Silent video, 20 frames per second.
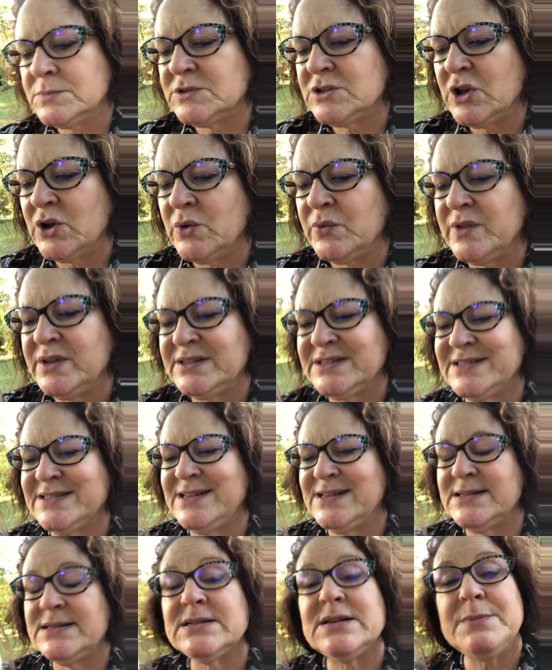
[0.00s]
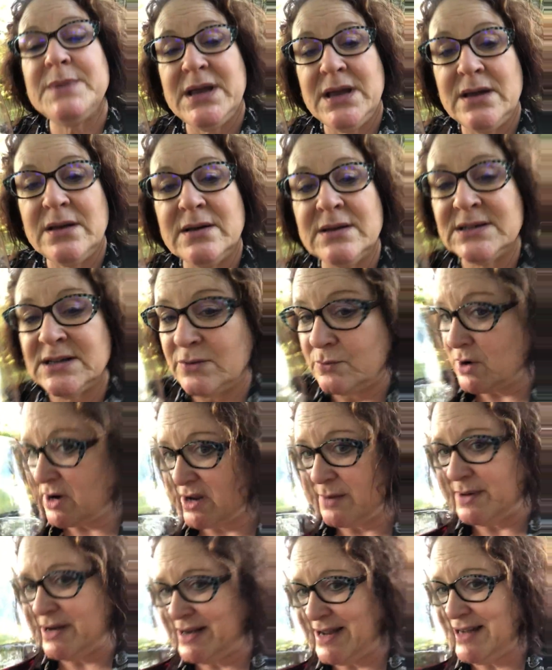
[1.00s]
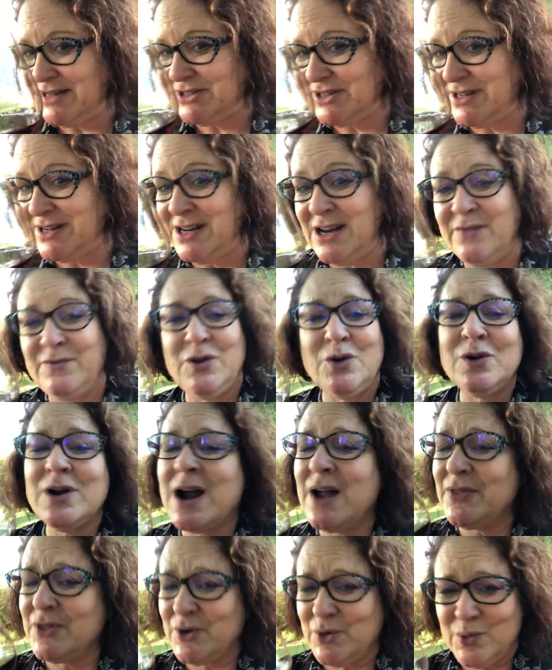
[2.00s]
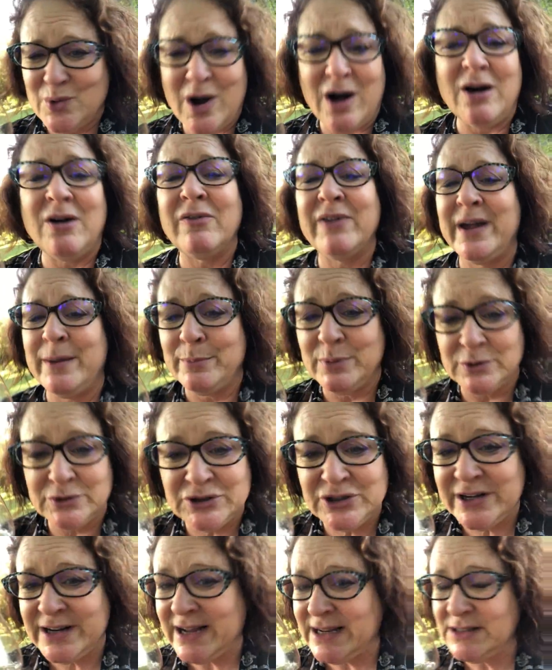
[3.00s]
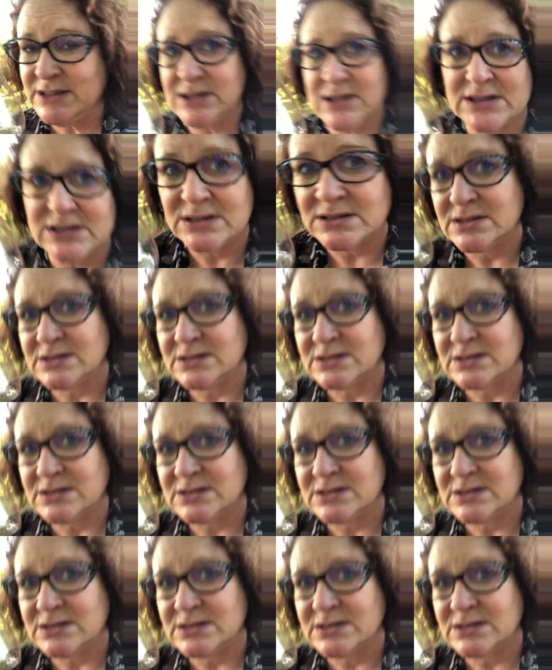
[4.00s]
So this to me is a recommendation. And if you got through all that bullshit I just